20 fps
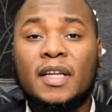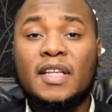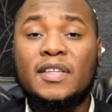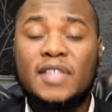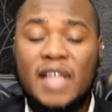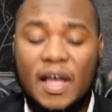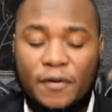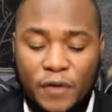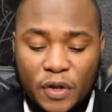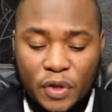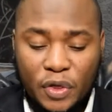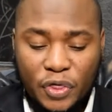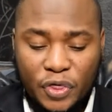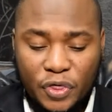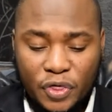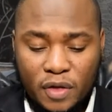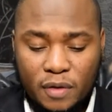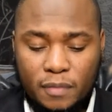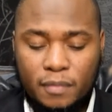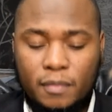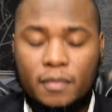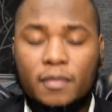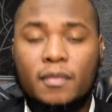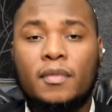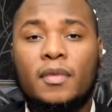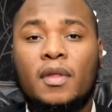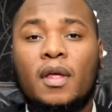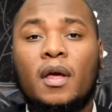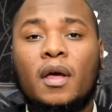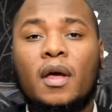The seventh,
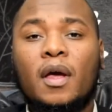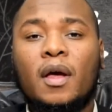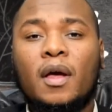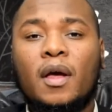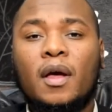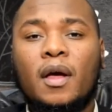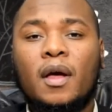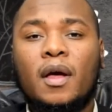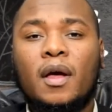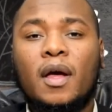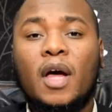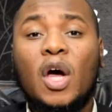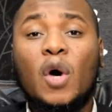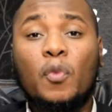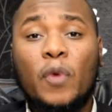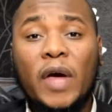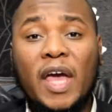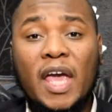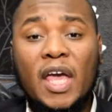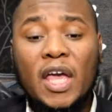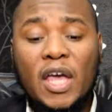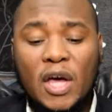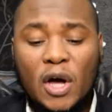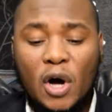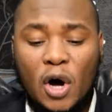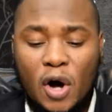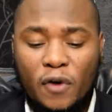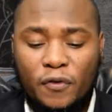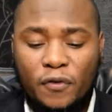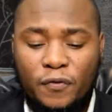a way
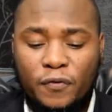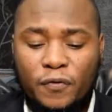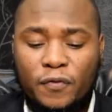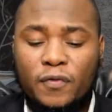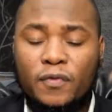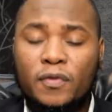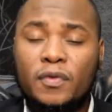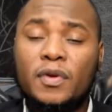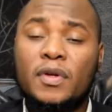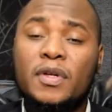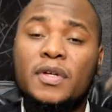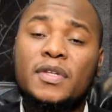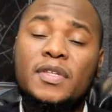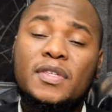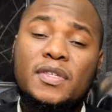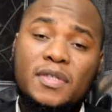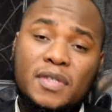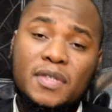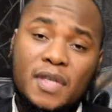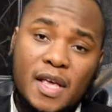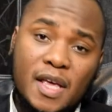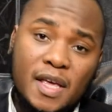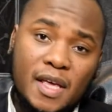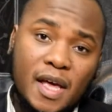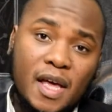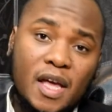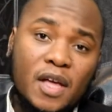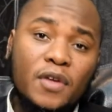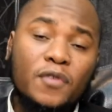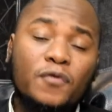of
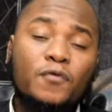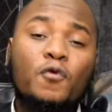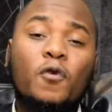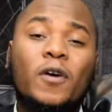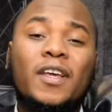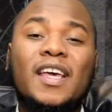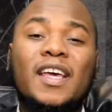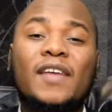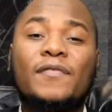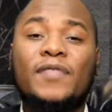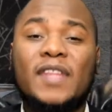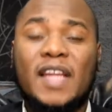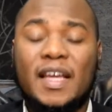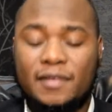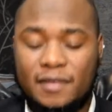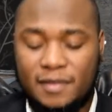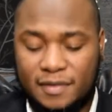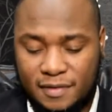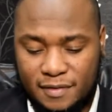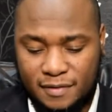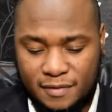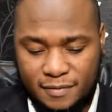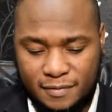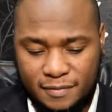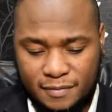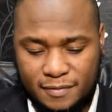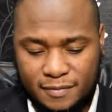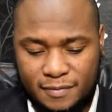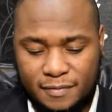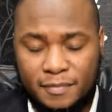seeking forgiveness.
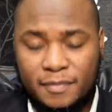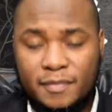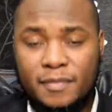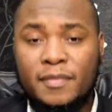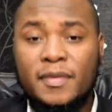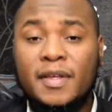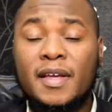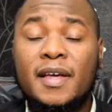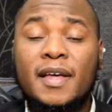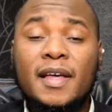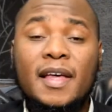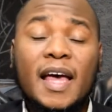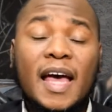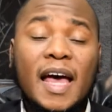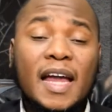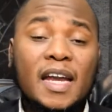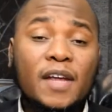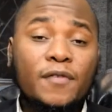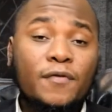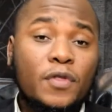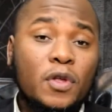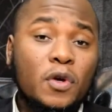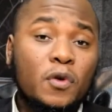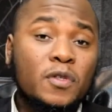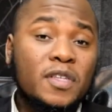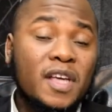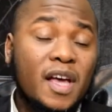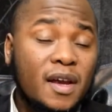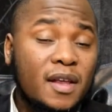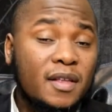And if
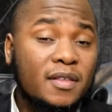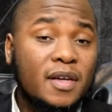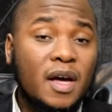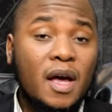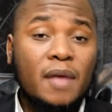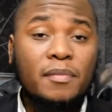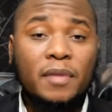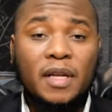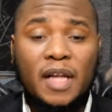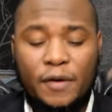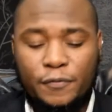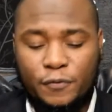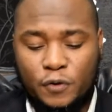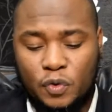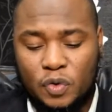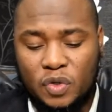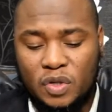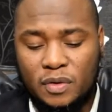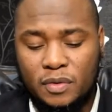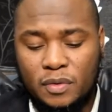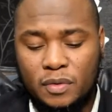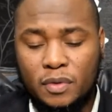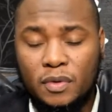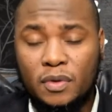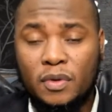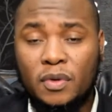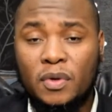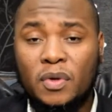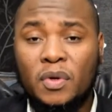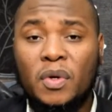there's any time left,
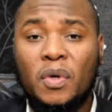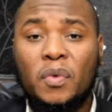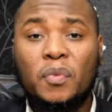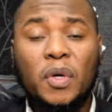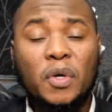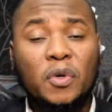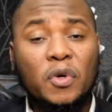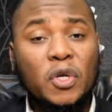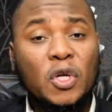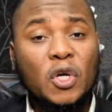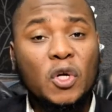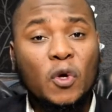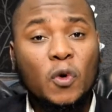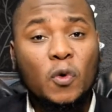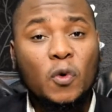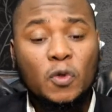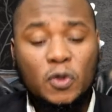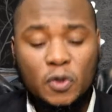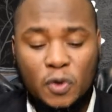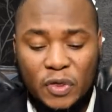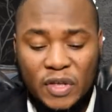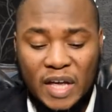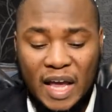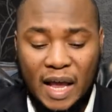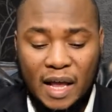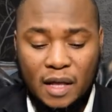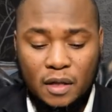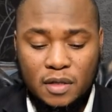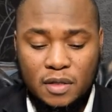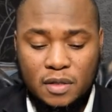we're going to go to
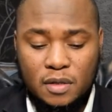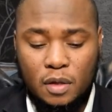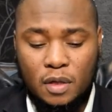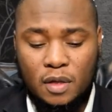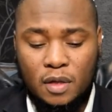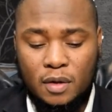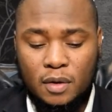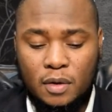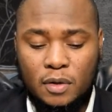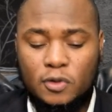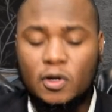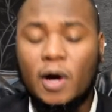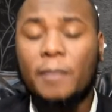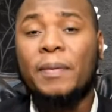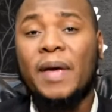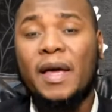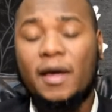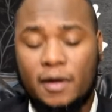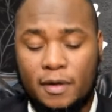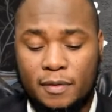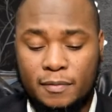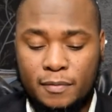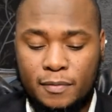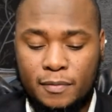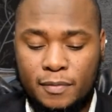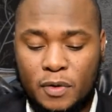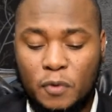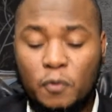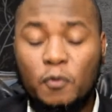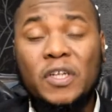the eighth topic,
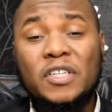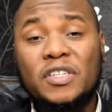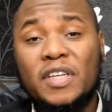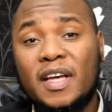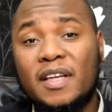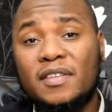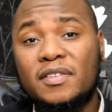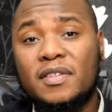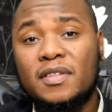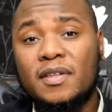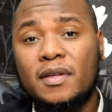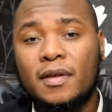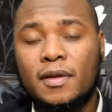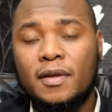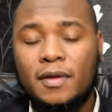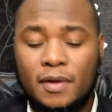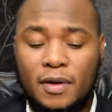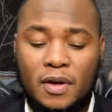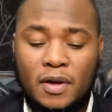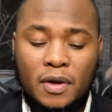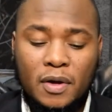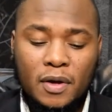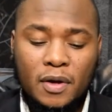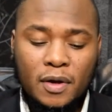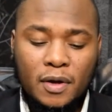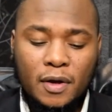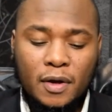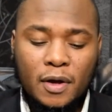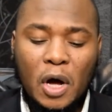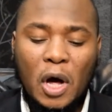which is
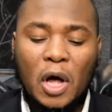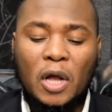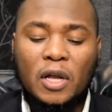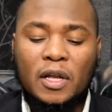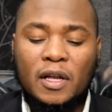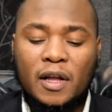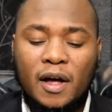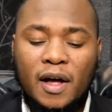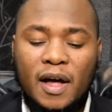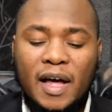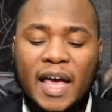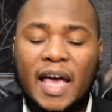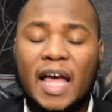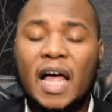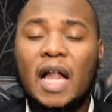Allah